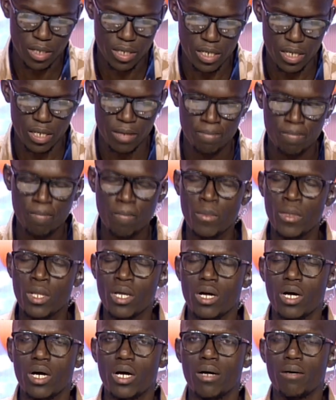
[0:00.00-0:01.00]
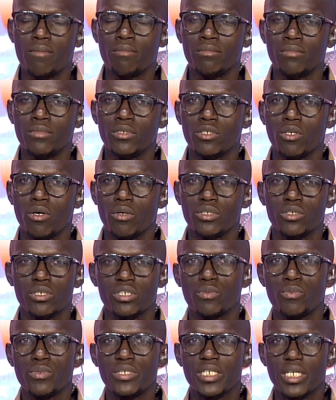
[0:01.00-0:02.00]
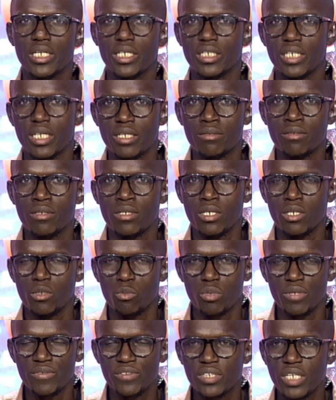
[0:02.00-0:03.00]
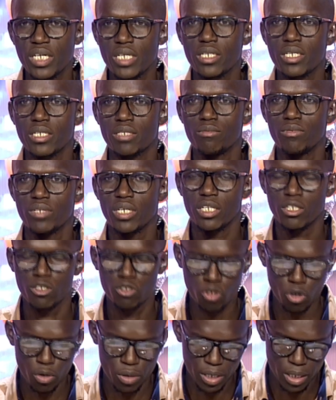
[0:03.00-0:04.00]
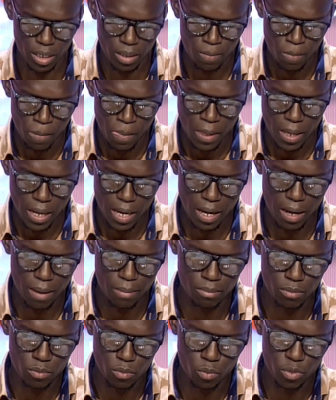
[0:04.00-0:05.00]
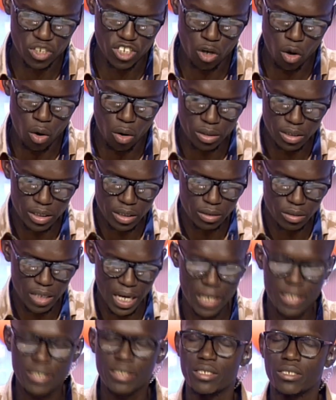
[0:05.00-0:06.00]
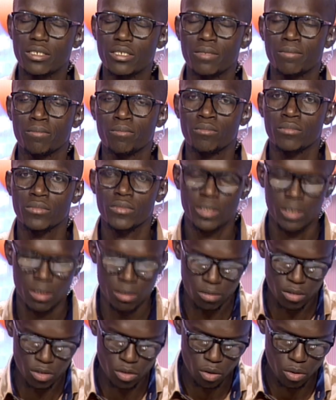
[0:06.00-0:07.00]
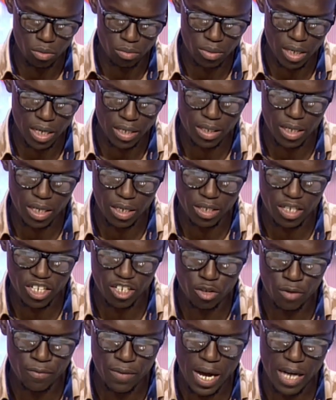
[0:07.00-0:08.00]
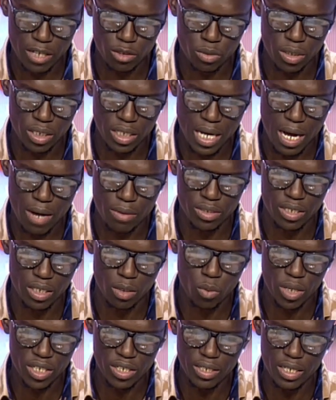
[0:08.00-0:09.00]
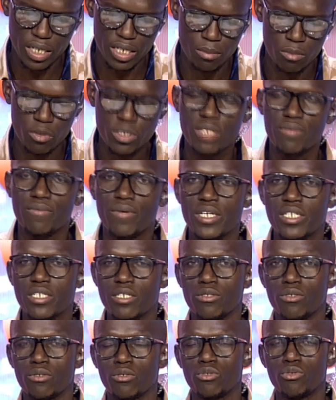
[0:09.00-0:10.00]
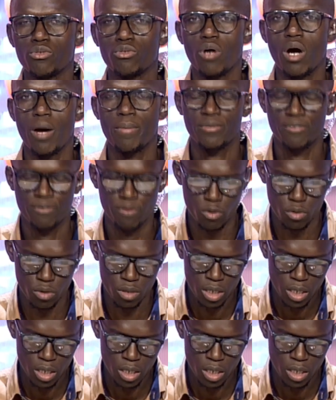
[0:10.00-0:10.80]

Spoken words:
here, it's just recently that we've seen it really growing. With all the challenges, that you've had to encounter, what really motivated you to opt for